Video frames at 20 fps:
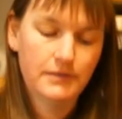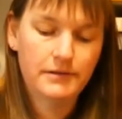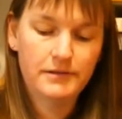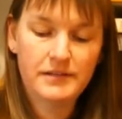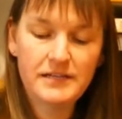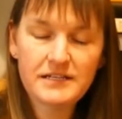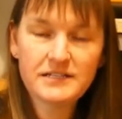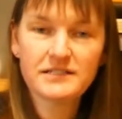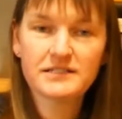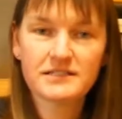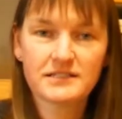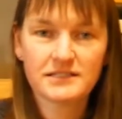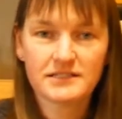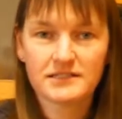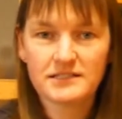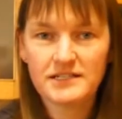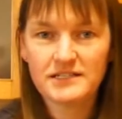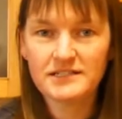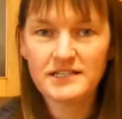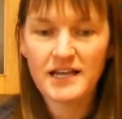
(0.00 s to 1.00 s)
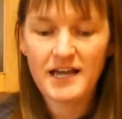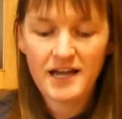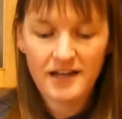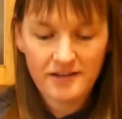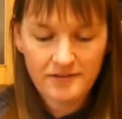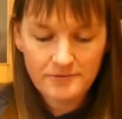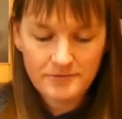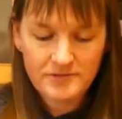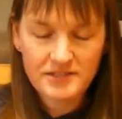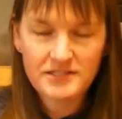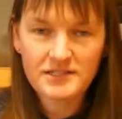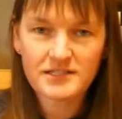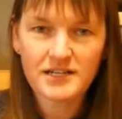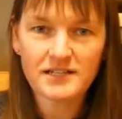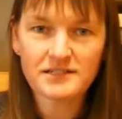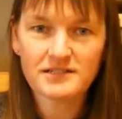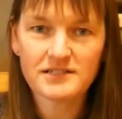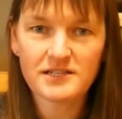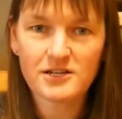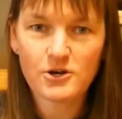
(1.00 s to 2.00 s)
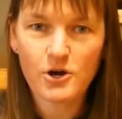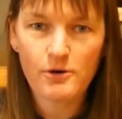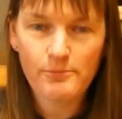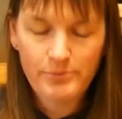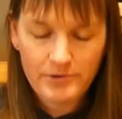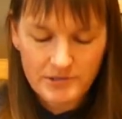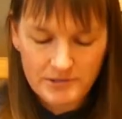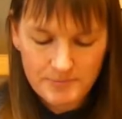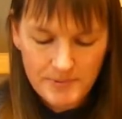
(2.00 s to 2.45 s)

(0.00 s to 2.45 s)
This is our disgusting compost